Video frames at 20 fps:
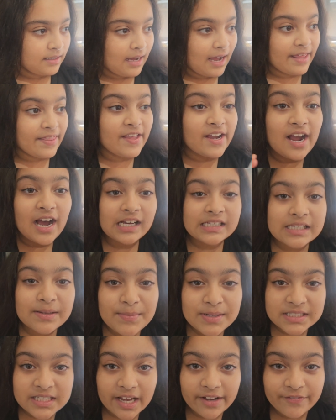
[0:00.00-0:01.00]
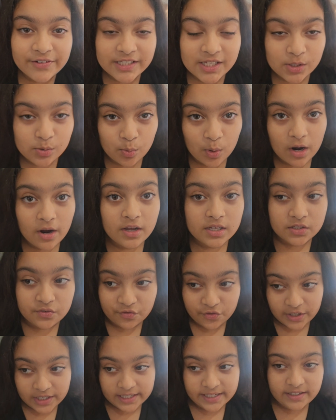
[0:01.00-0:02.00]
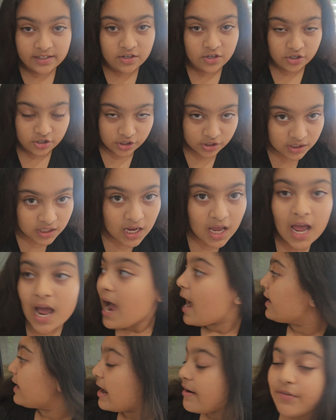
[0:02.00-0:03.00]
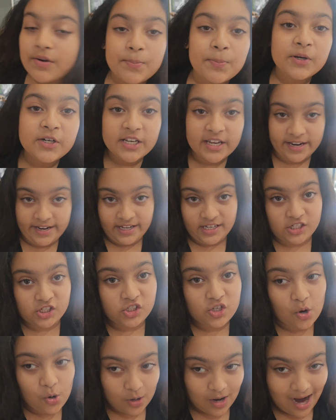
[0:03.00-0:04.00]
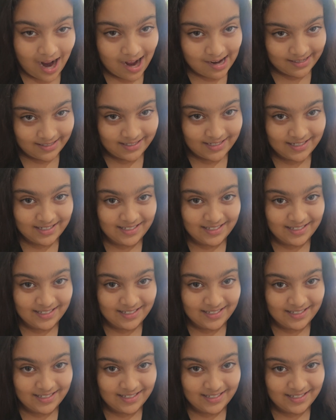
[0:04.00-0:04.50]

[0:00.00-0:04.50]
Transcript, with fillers: and the customer service as well is really good and everybody here is so kind.